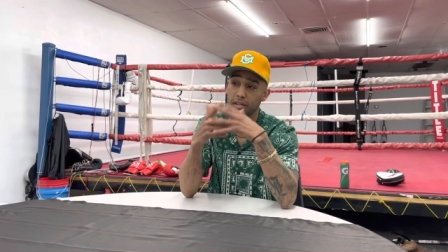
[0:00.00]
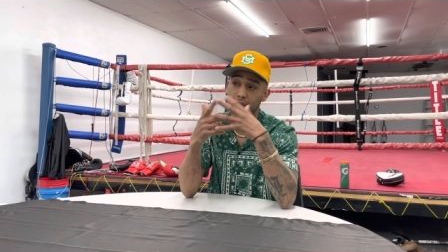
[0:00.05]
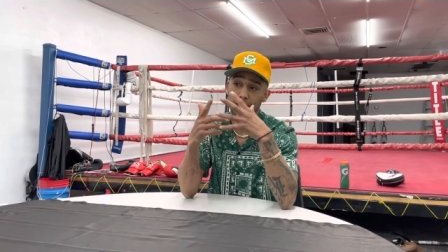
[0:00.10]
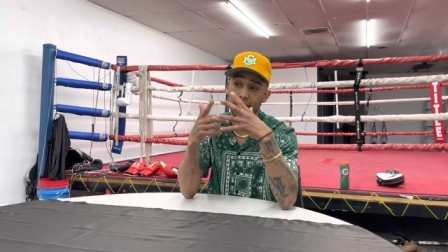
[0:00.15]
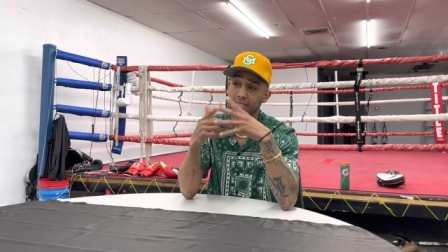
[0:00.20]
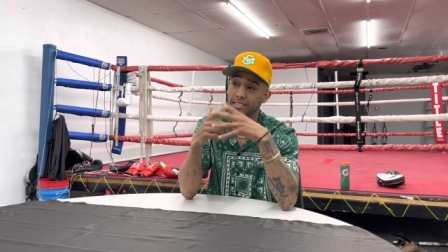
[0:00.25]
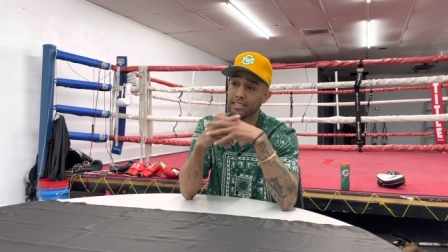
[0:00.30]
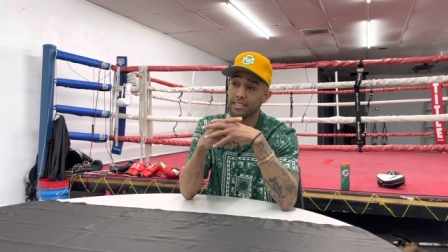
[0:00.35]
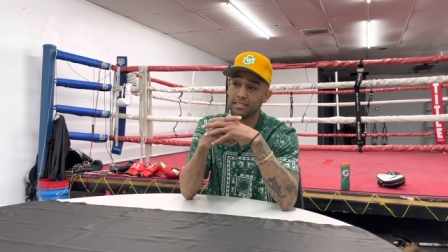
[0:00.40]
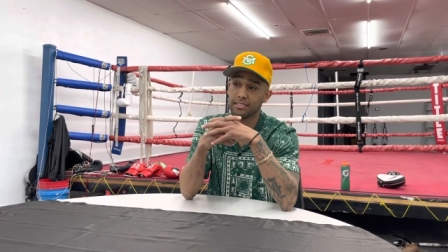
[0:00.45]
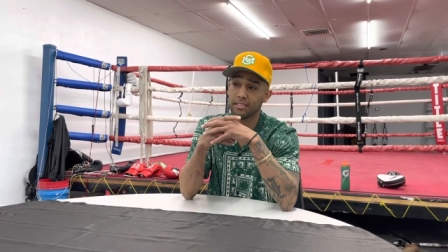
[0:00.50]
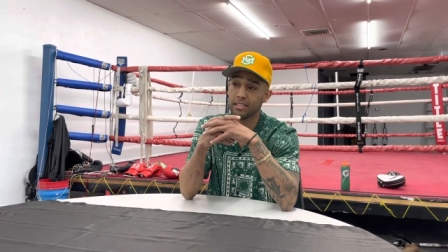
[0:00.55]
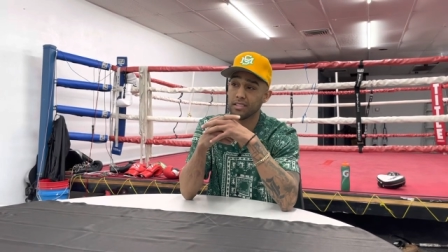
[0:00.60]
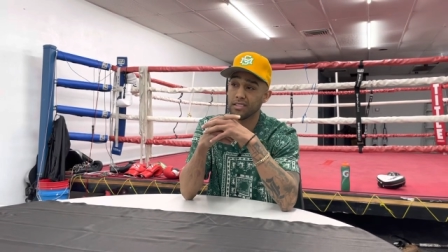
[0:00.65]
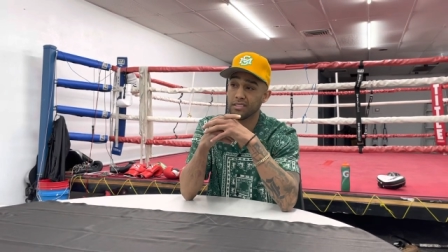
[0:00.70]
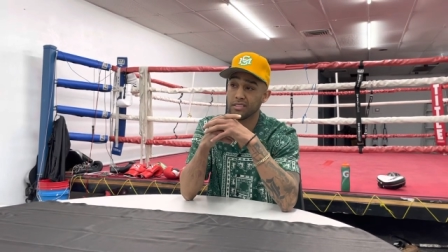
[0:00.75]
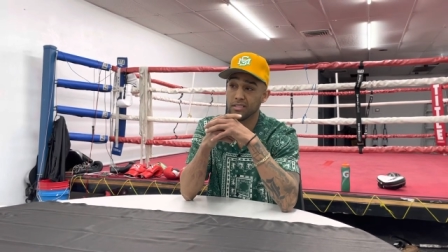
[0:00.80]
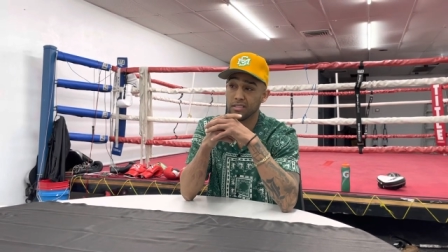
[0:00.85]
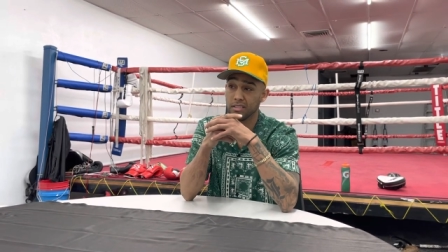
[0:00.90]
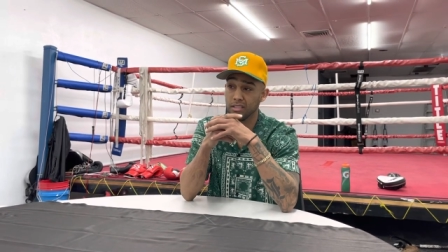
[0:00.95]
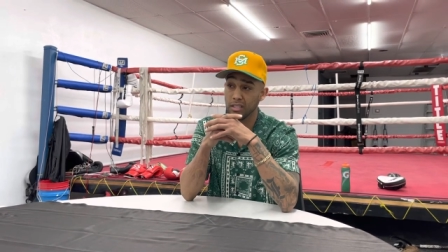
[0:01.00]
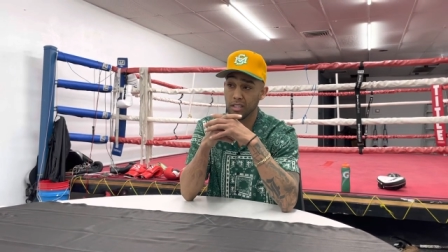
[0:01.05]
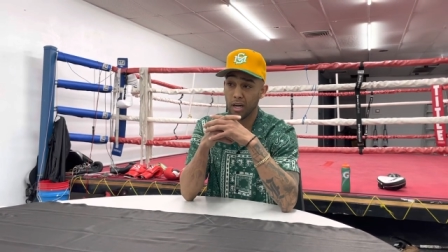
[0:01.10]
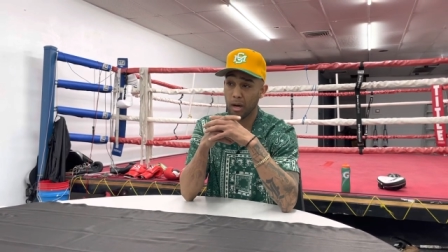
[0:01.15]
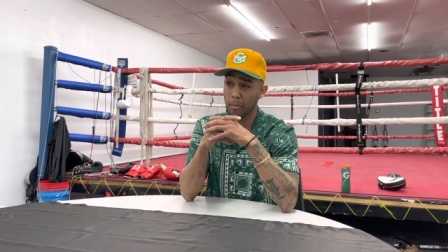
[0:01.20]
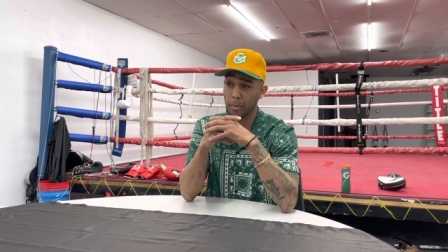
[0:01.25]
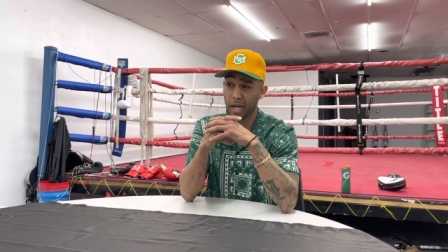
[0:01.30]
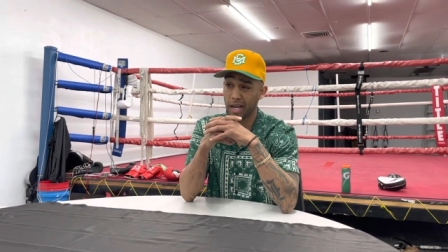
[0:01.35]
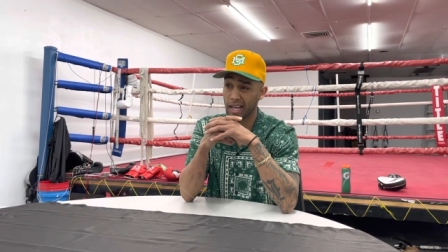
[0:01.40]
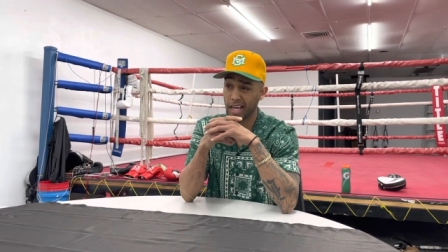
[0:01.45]
that takes, like, I'm
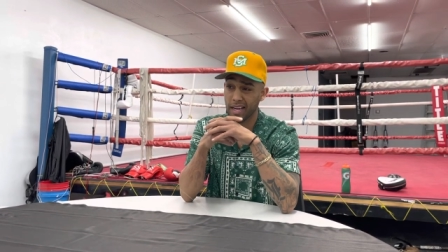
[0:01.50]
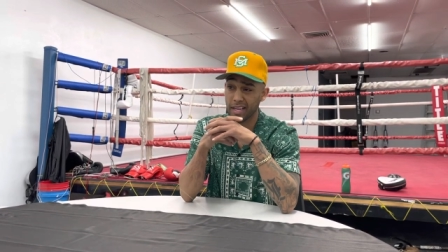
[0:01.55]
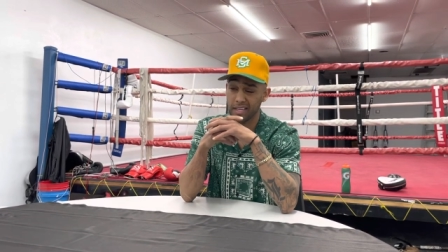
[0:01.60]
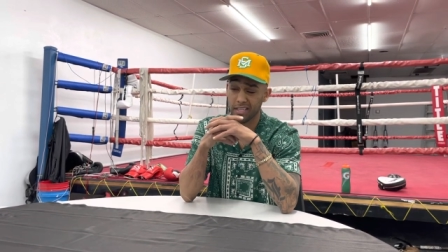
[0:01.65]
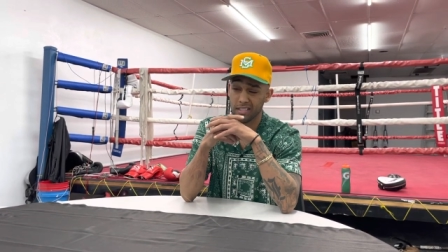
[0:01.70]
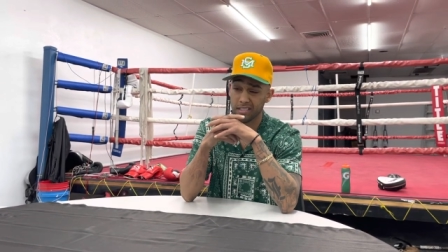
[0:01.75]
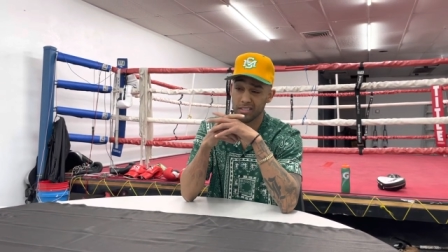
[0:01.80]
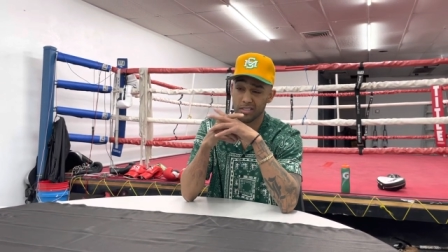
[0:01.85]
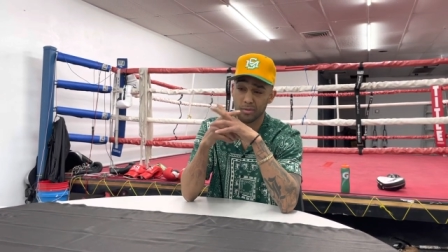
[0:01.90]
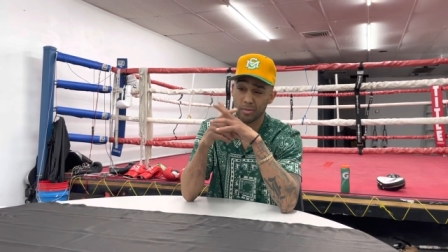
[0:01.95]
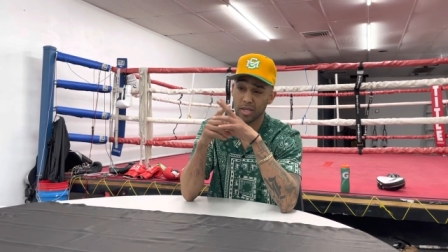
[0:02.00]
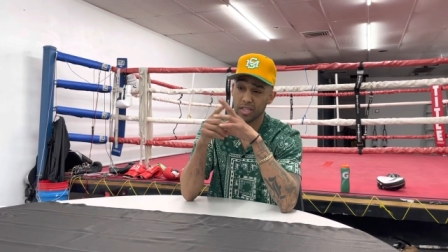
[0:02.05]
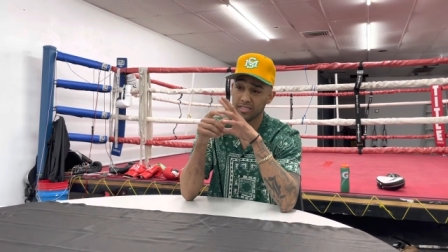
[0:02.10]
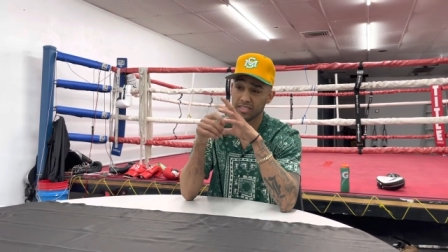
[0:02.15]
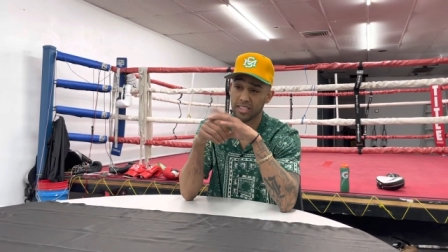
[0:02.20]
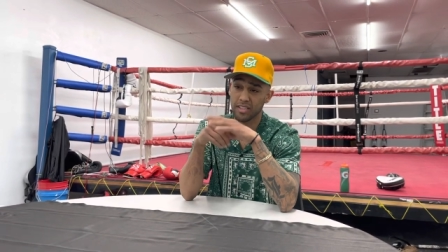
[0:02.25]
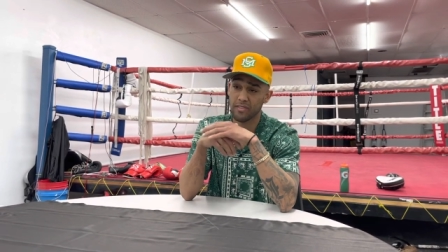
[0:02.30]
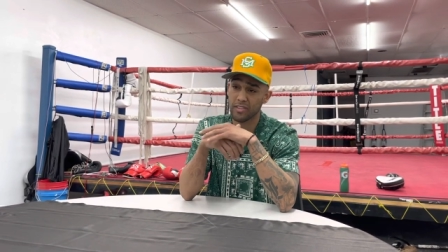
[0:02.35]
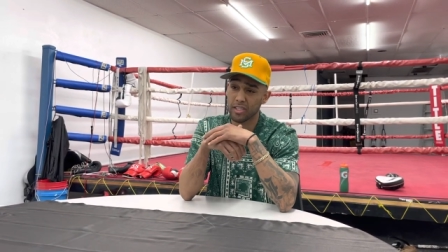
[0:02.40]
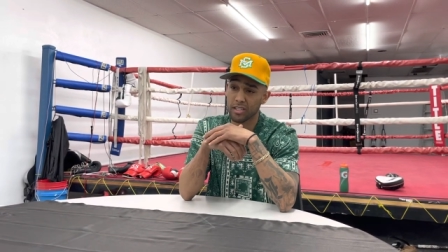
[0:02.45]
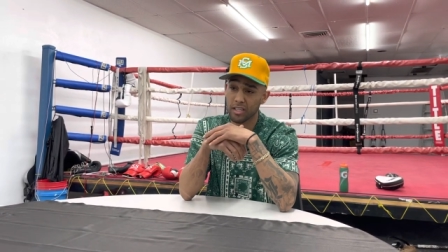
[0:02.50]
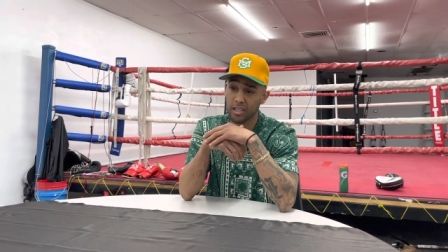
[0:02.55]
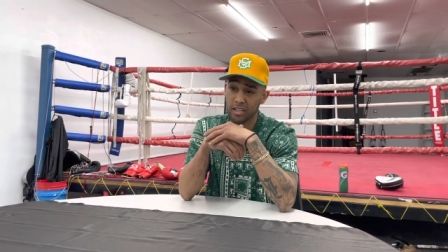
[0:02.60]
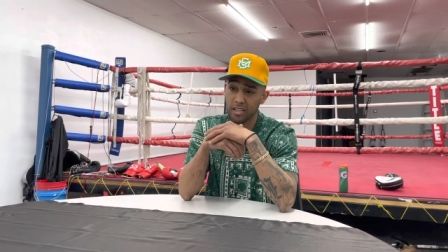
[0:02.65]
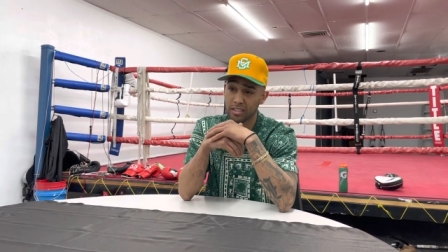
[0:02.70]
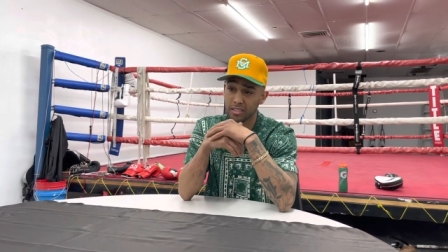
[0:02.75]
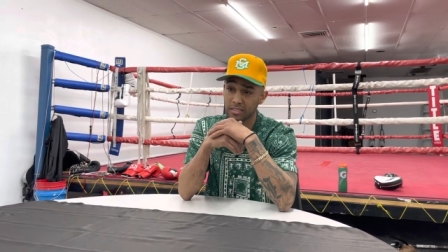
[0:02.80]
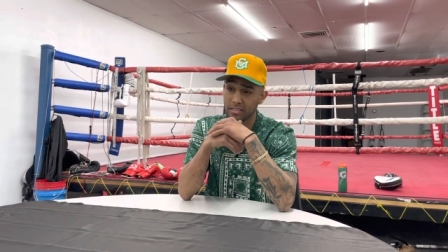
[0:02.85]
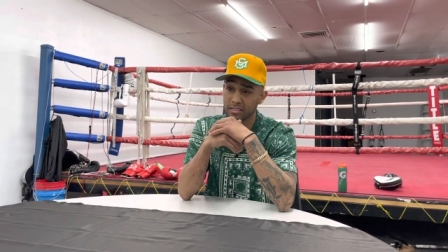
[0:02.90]
not out of here till about 7 o'clock.